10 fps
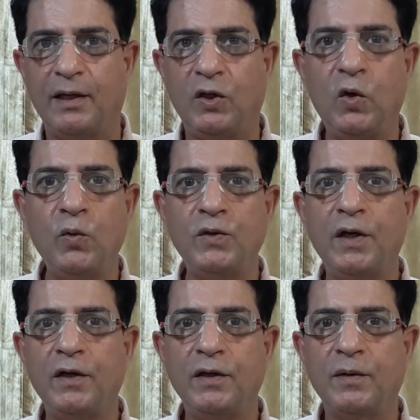
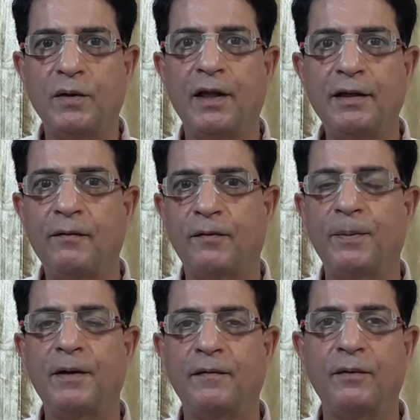Usually native
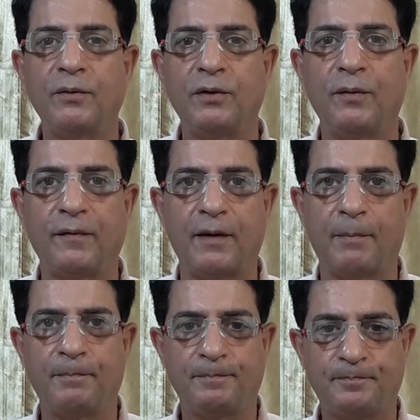speakers don't use them.
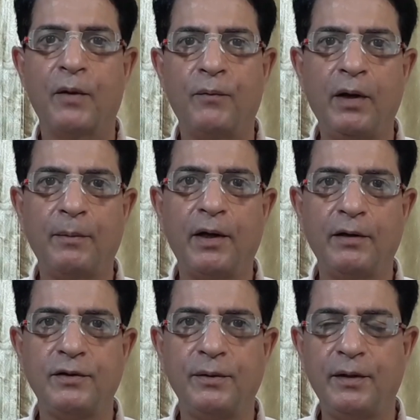What I'm going
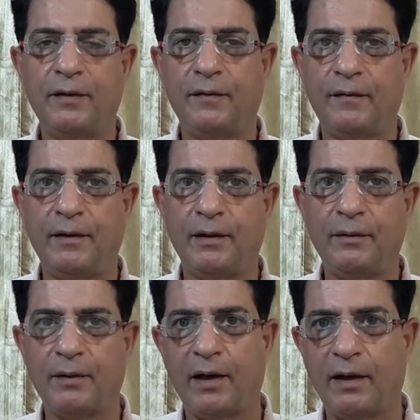to do is
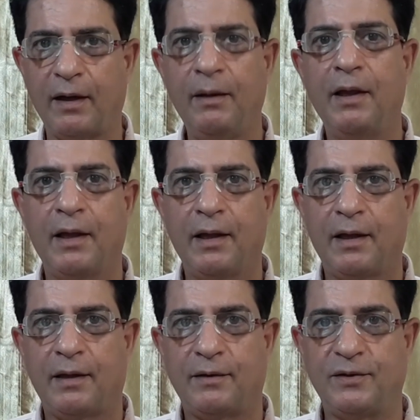here right now
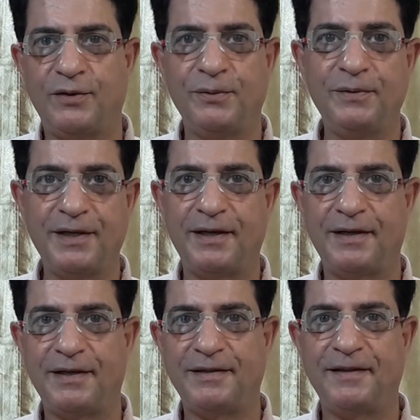do
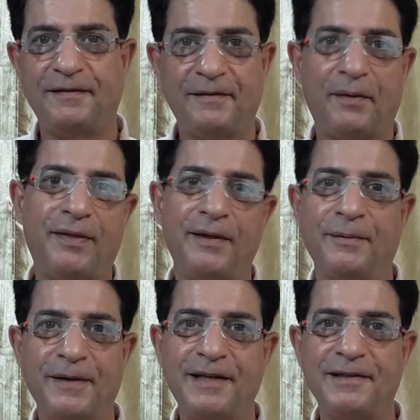this
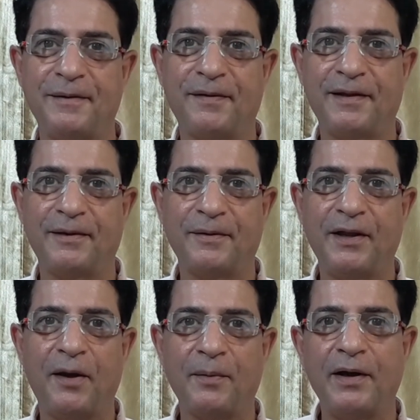theoretical thing.
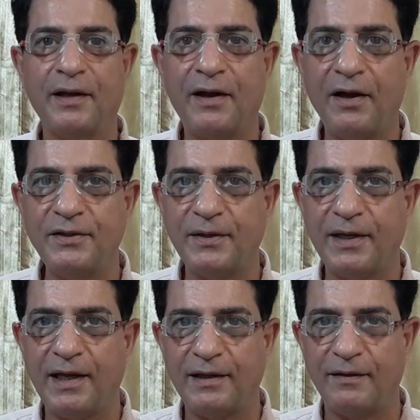Okay, I'm going to
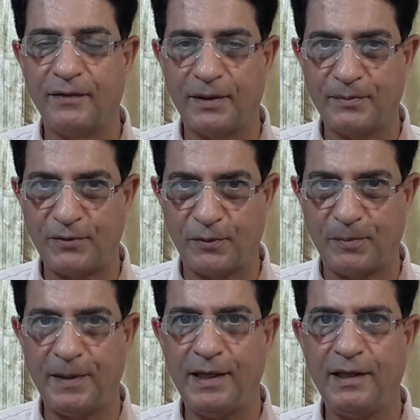conjugate the verb to
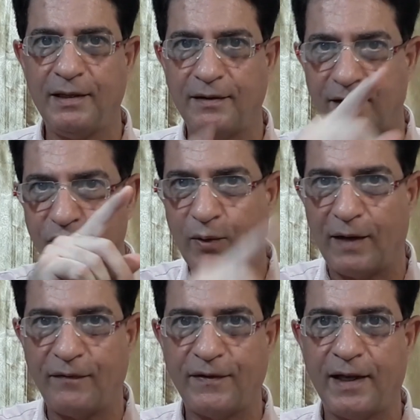be in the
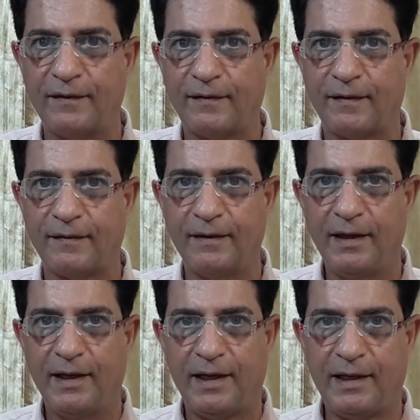12 tenses,
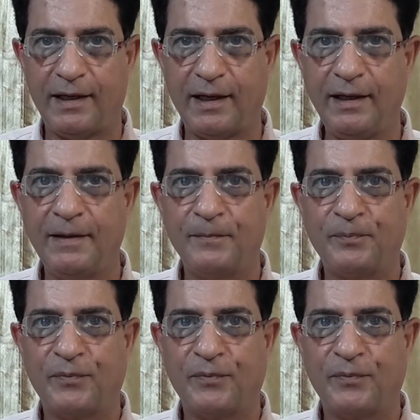and again,